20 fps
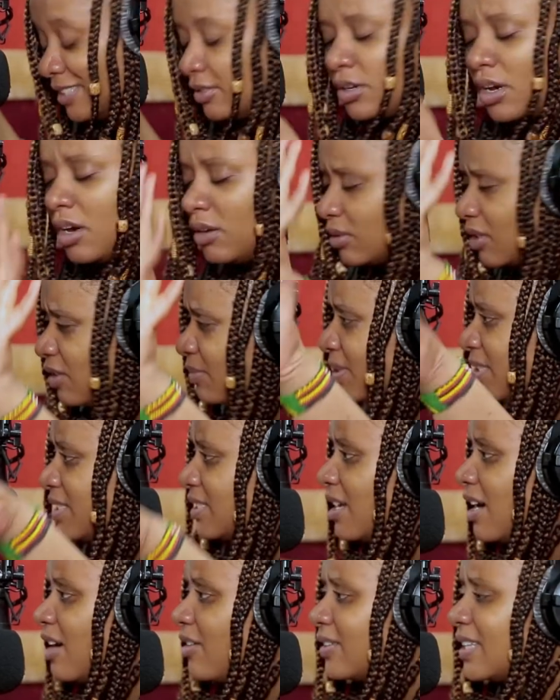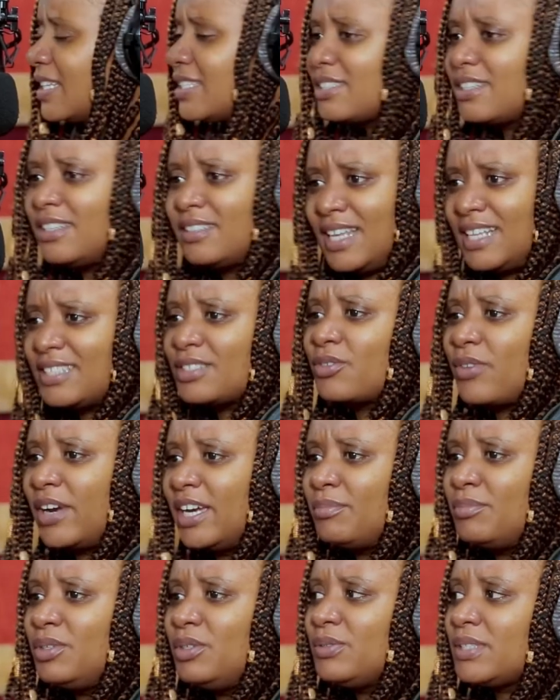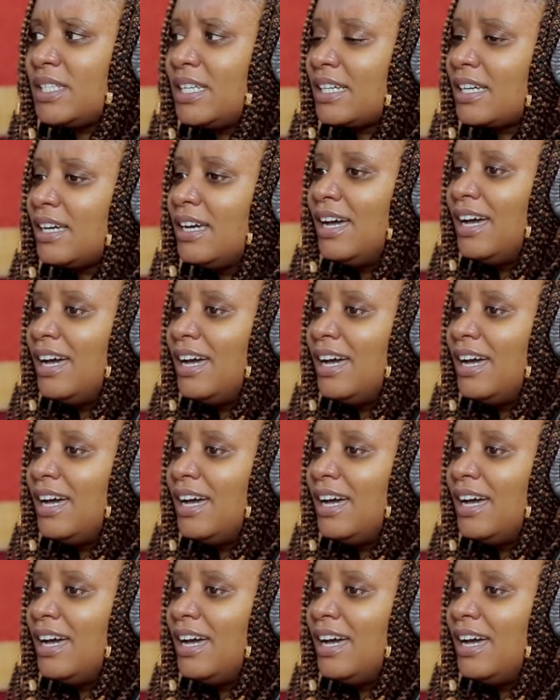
to. No, don't be sorry. That's great music.